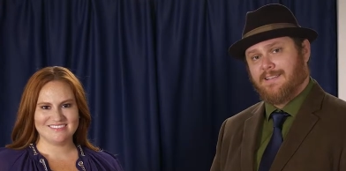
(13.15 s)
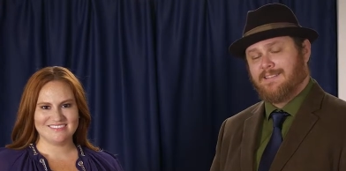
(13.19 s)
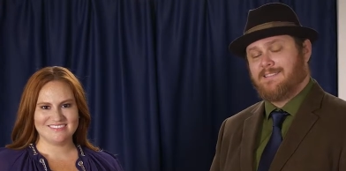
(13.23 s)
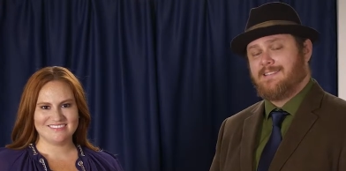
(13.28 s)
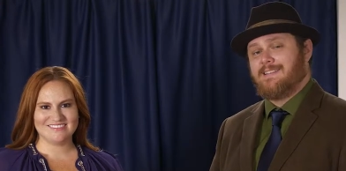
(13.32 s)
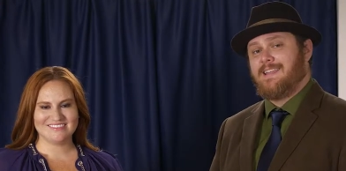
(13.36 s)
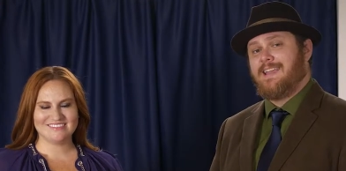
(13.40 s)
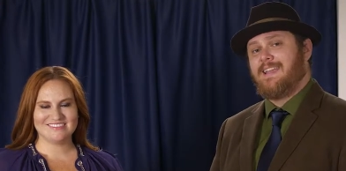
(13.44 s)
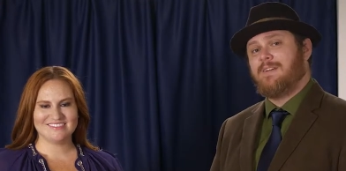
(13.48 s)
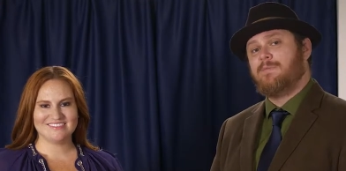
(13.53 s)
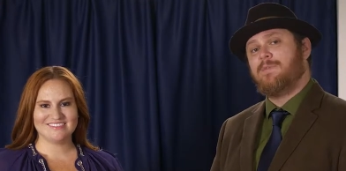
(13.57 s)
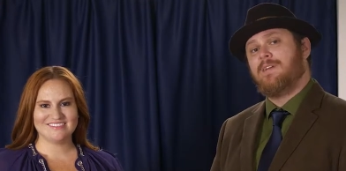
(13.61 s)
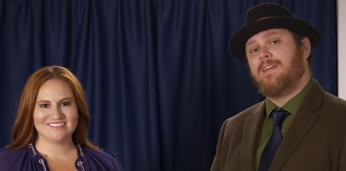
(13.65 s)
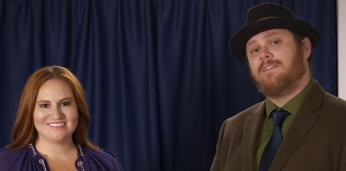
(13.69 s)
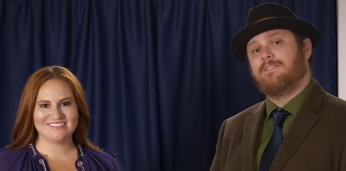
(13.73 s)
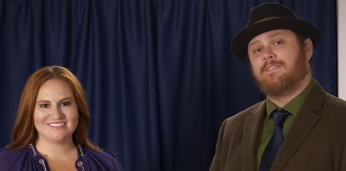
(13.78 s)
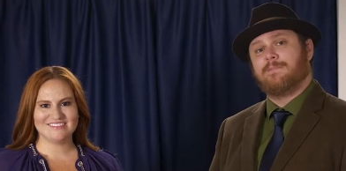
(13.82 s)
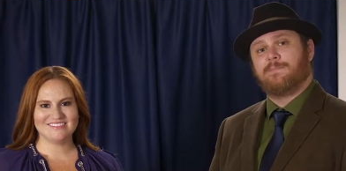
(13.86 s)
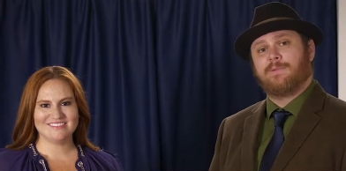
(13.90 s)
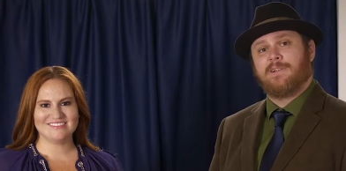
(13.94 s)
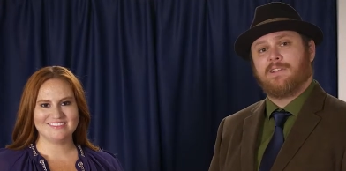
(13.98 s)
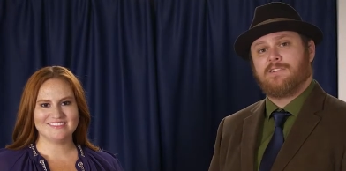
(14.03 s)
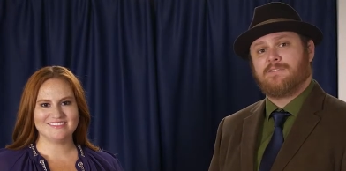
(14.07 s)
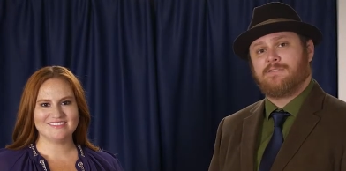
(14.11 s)
Speaker 1: And today we have
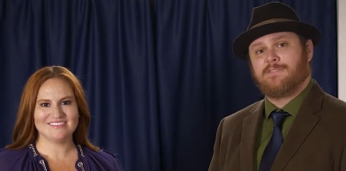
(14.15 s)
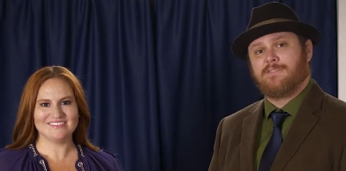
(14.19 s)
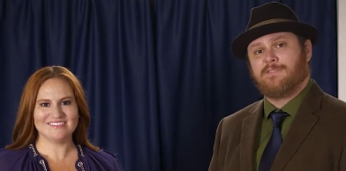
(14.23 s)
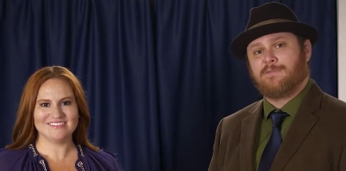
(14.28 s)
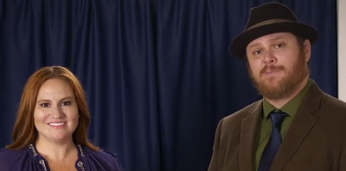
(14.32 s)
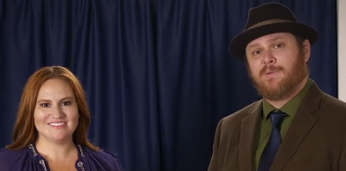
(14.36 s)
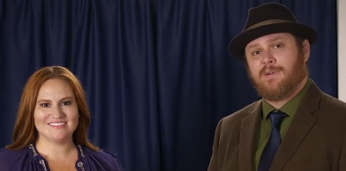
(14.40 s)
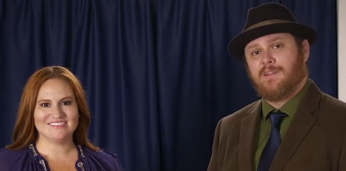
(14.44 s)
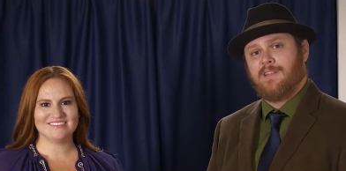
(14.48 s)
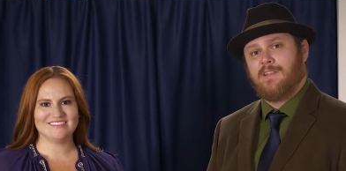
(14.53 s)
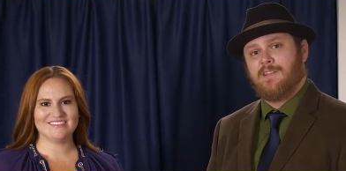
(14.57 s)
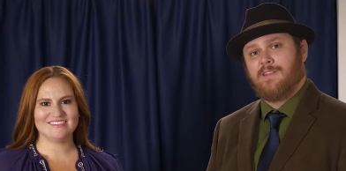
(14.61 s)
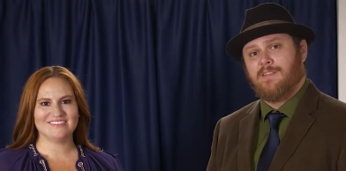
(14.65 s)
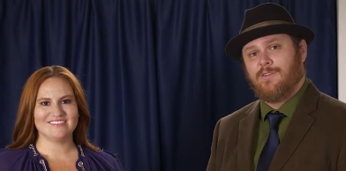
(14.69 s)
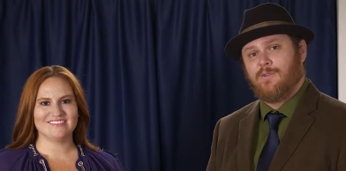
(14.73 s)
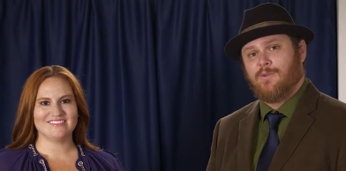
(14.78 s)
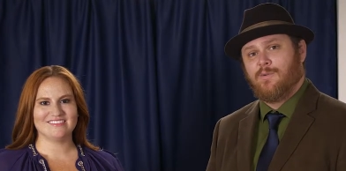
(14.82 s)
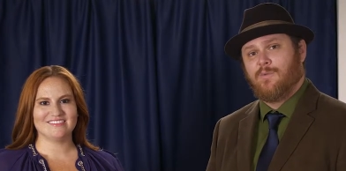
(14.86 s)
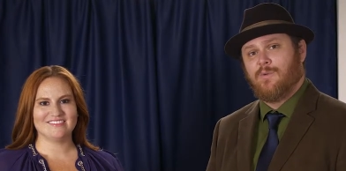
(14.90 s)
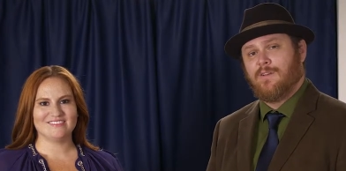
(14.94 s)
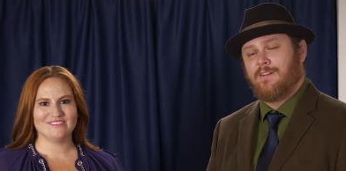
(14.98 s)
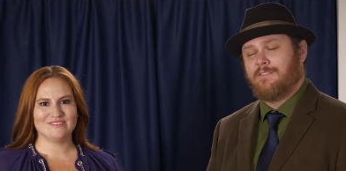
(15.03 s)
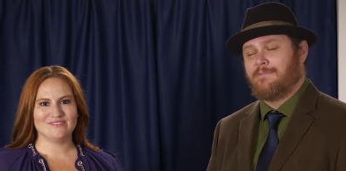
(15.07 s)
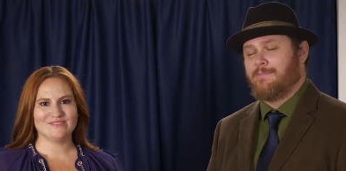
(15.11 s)
the pleasure of bringing
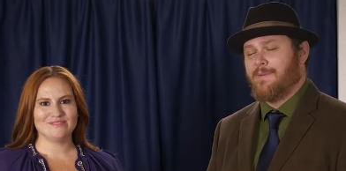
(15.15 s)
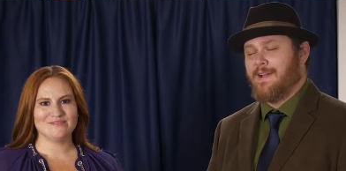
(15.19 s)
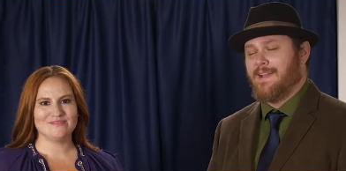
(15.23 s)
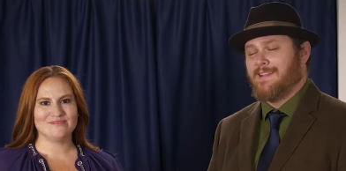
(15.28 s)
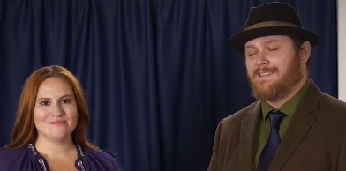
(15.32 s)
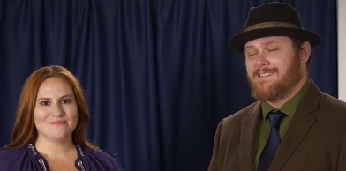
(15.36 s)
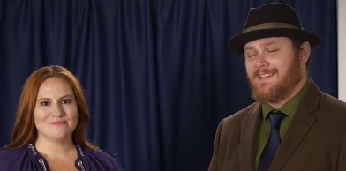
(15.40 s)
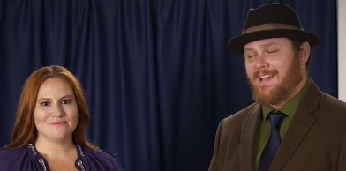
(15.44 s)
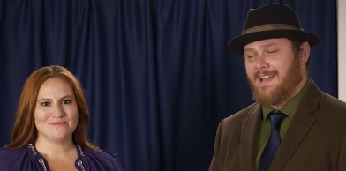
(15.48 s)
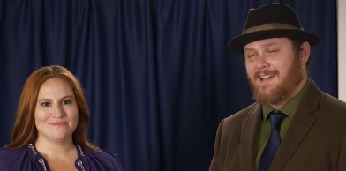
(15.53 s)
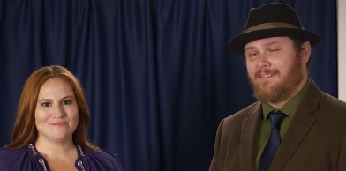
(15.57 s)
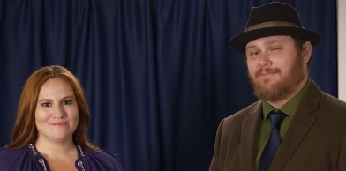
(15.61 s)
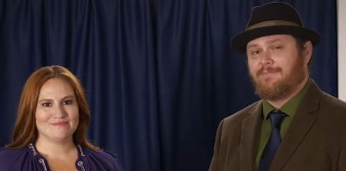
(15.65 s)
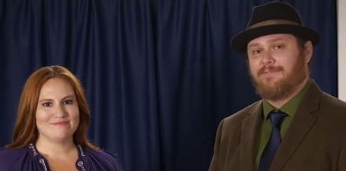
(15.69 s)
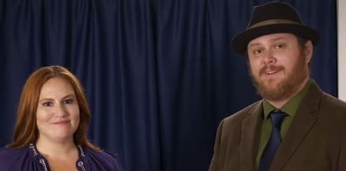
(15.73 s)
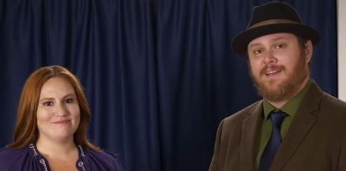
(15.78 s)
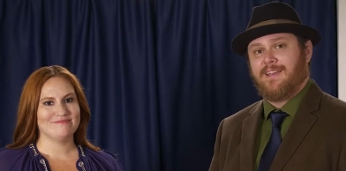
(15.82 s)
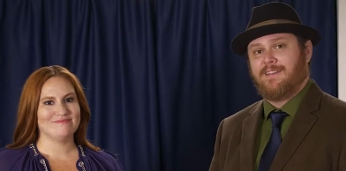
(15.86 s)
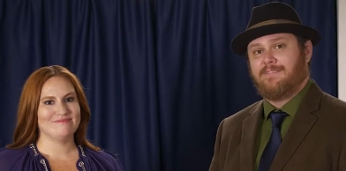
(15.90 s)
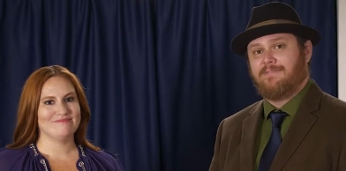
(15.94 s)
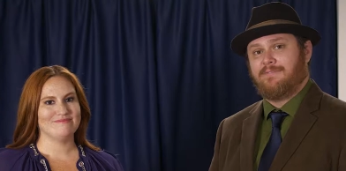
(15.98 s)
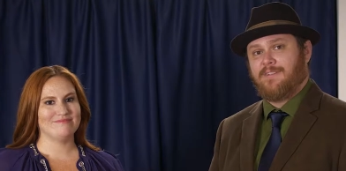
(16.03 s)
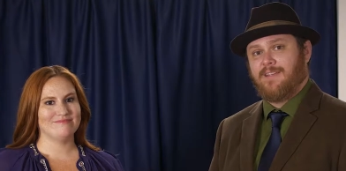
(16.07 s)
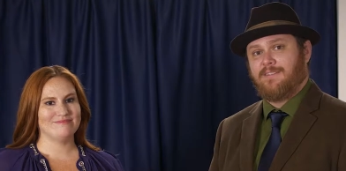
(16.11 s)
you one of my top
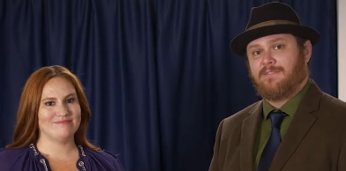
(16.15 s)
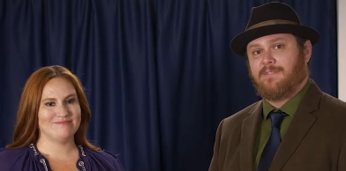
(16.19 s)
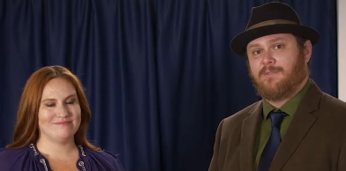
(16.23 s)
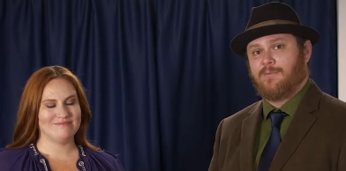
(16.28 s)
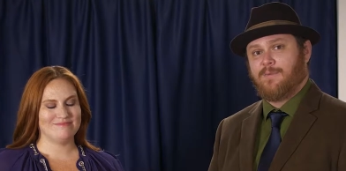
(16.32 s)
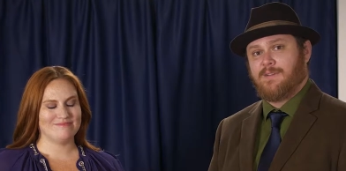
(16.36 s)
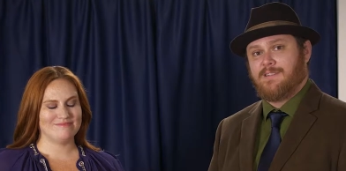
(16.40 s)
five favorite